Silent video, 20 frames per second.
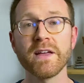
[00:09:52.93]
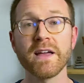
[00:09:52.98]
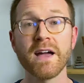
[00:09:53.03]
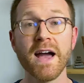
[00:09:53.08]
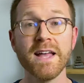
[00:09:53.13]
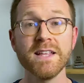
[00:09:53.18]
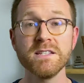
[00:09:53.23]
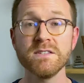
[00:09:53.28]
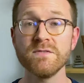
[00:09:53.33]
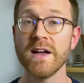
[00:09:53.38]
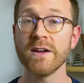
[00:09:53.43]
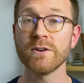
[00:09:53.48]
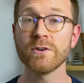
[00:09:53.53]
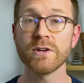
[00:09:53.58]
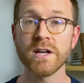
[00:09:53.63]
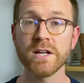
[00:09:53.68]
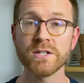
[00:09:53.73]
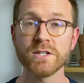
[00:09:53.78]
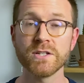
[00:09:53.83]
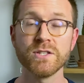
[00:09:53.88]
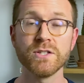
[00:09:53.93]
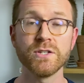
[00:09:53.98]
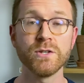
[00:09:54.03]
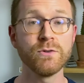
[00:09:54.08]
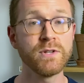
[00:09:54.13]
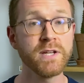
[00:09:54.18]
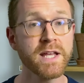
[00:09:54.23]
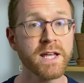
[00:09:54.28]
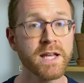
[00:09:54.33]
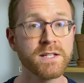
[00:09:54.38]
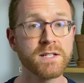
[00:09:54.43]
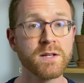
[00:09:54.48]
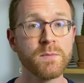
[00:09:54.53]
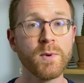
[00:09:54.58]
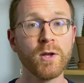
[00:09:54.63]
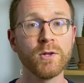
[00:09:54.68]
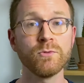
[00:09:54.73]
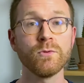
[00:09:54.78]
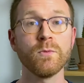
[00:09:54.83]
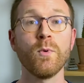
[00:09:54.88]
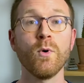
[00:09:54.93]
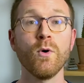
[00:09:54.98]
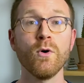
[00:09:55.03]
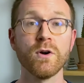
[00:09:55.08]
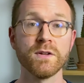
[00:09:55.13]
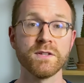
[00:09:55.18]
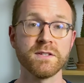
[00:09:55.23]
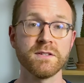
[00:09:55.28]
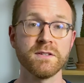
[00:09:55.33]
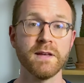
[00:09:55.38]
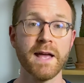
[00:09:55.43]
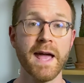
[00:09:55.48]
kinds of aggregations you need to build reports